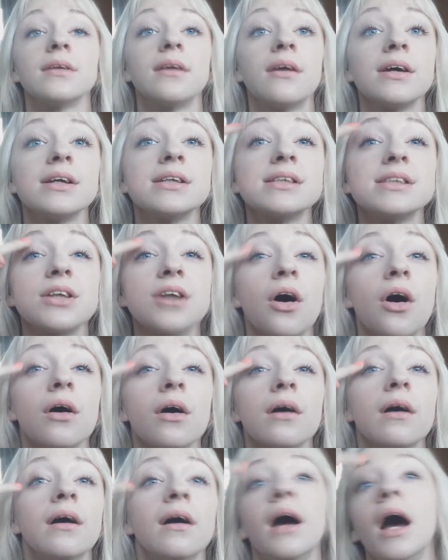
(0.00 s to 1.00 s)
nice
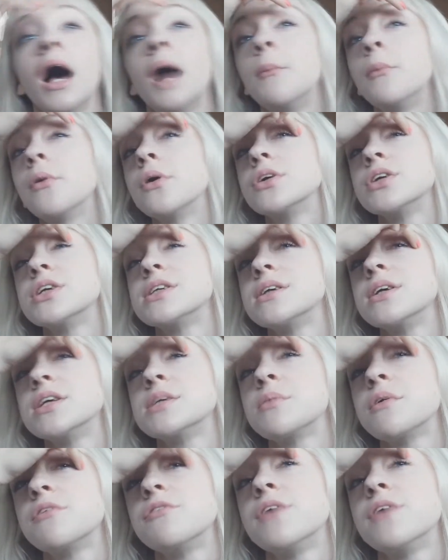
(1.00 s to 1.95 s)
dark. And what I'm going to do is I'm going to use my